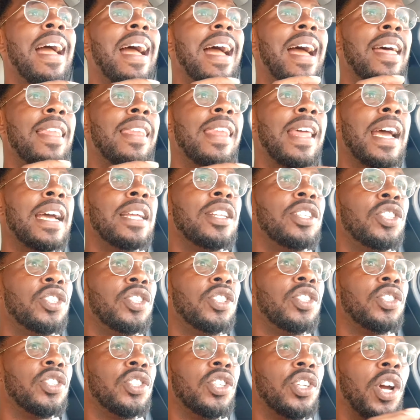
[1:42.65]
and that's
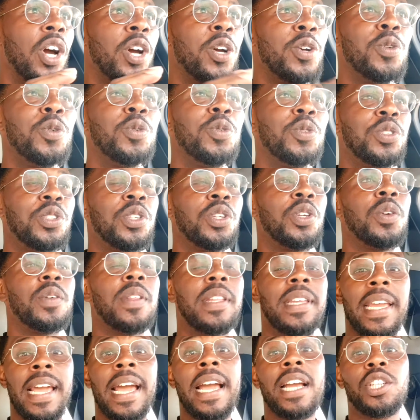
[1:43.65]
just go to
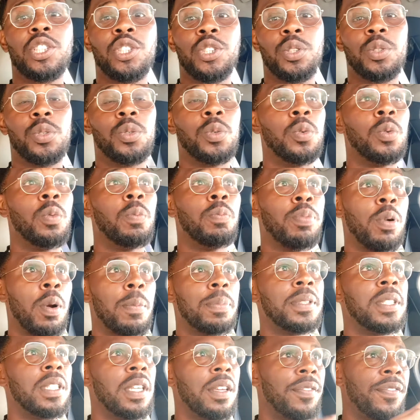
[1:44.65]
the actual
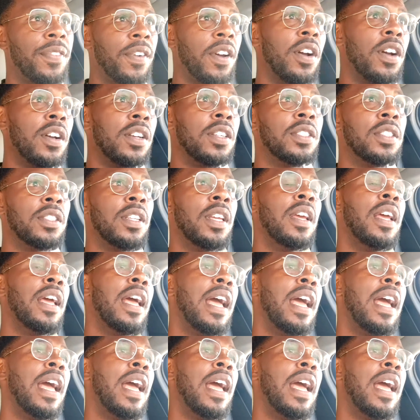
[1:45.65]
property first,